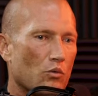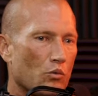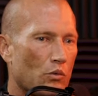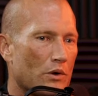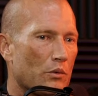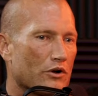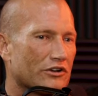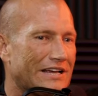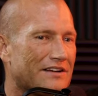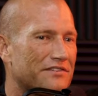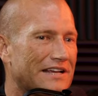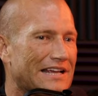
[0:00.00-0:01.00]
We're
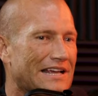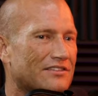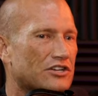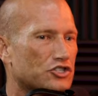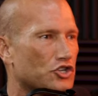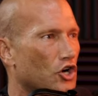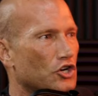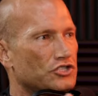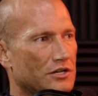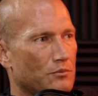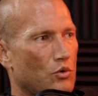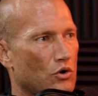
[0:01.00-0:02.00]
giving in this church
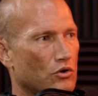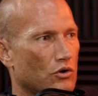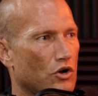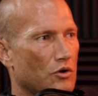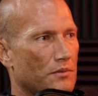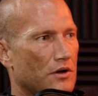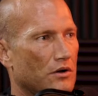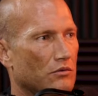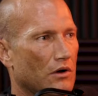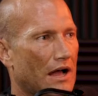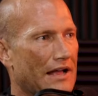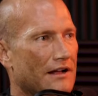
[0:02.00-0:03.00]
in Moore, Oklahoma,
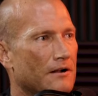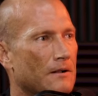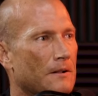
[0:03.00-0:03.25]
right?